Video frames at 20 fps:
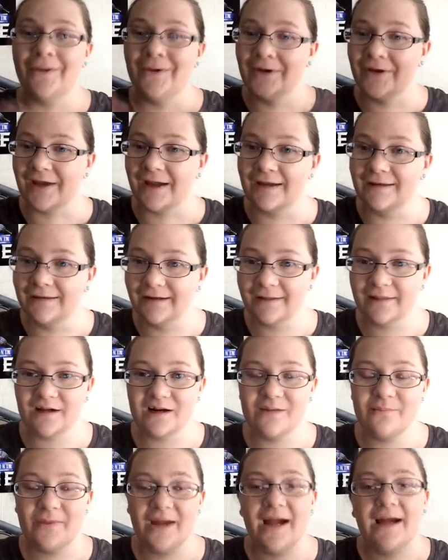Okay, now that
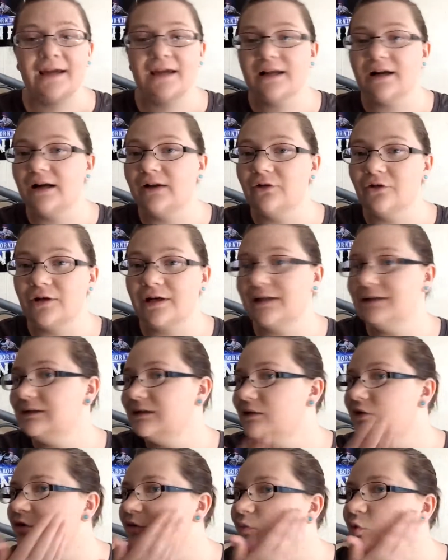I'm back and I look a
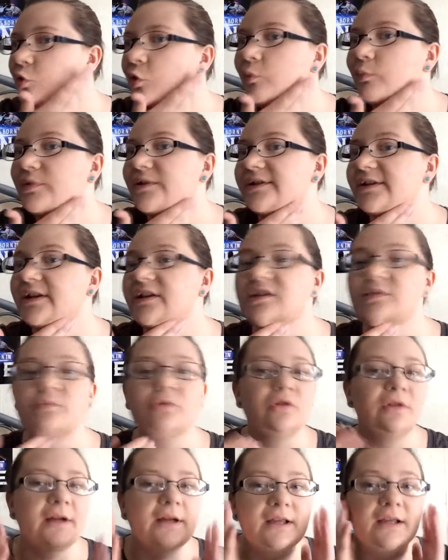little more
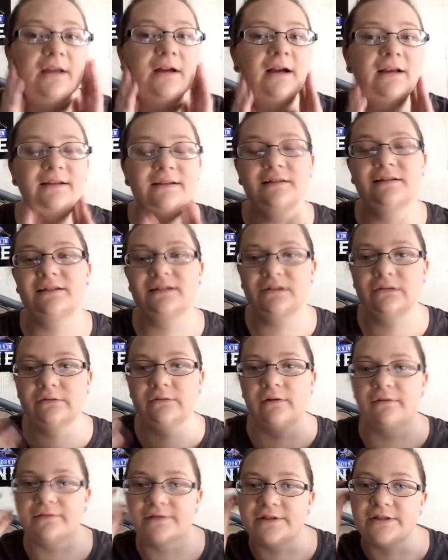presentable, like you guys can
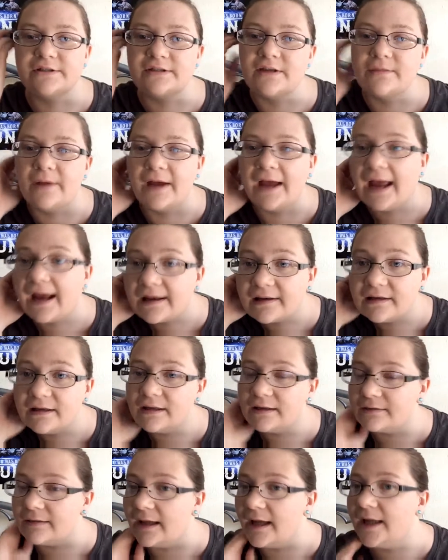still obviously see my
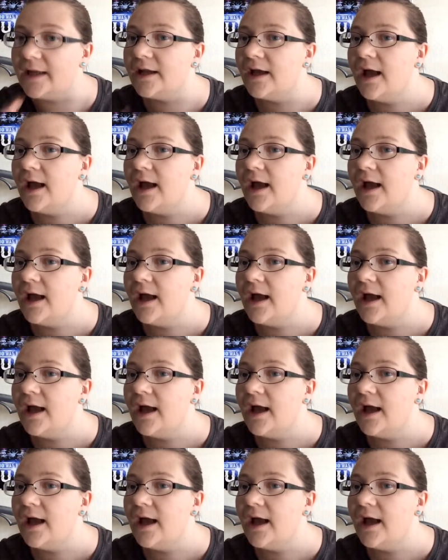acne and that,